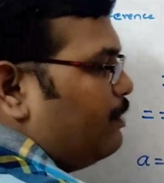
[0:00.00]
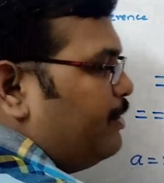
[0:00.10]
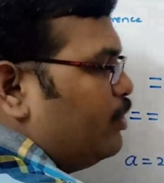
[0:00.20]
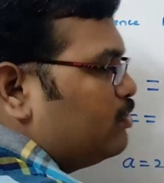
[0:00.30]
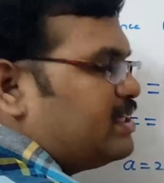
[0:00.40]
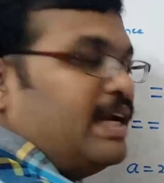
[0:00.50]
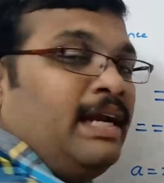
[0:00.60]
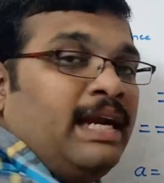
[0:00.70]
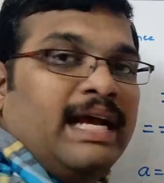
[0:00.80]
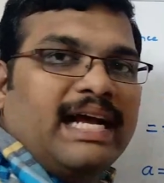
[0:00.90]
will be used
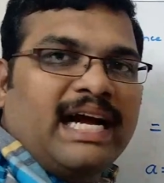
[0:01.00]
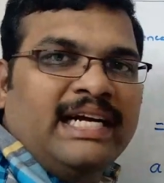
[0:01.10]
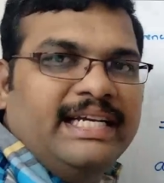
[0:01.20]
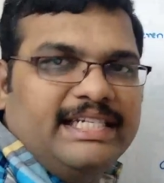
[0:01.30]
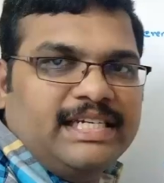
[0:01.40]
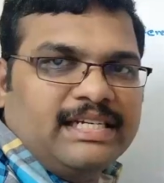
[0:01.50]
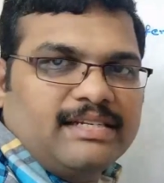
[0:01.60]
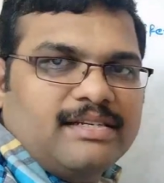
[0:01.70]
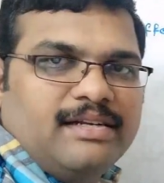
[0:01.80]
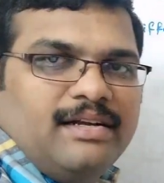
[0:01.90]
in
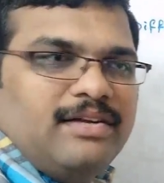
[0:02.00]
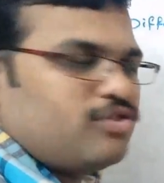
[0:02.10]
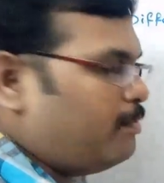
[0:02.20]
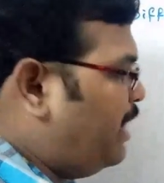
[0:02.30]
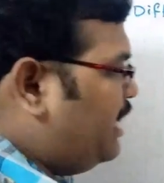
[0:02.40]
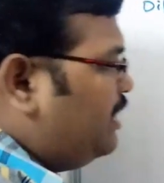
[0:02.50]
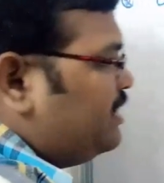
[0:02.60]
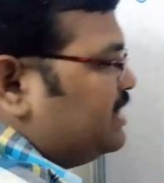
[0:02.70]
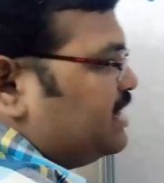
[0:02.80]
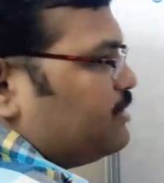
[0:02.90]
conditions. So mainly
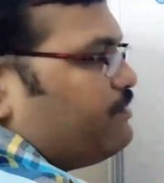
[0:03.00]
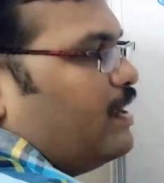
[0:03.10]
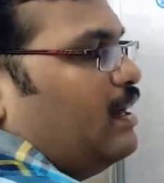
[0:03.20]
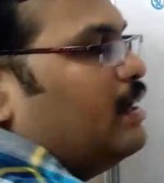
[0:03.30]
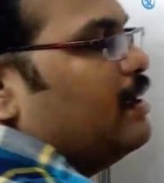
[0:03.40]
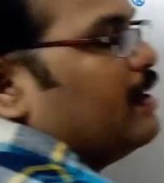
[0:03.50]
this is for